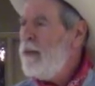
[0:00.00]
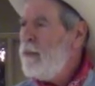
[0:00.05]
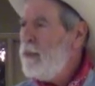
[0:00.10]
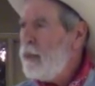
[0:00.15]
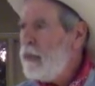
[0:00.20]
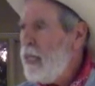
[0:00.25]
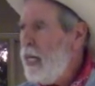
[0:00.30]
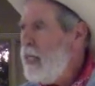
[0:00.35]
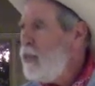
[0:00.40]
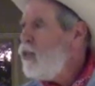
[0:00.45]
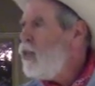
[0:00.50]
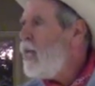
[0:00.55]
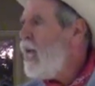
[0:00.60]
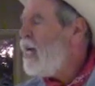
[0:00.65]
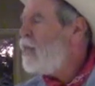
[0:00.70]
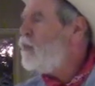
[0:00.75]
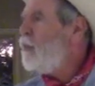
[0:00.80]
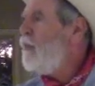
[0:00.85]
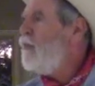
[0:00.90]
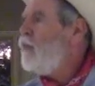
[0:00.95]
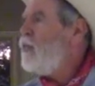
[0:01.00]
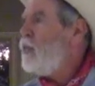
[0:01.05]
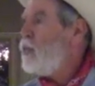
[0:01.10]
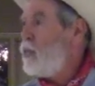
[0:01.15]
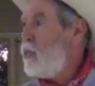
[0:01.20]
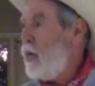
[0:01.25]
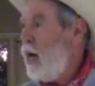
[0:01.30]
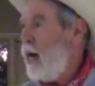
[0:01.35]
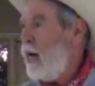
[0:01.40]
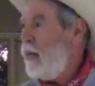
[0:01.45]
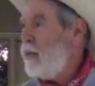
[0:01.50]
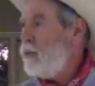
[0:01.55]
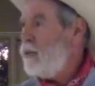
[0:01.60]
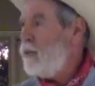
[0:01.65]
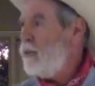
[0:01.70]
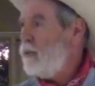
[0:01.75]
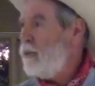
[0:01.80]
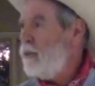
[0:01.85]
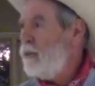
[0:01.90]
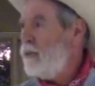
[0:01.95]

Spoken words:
But then she asked me for the size.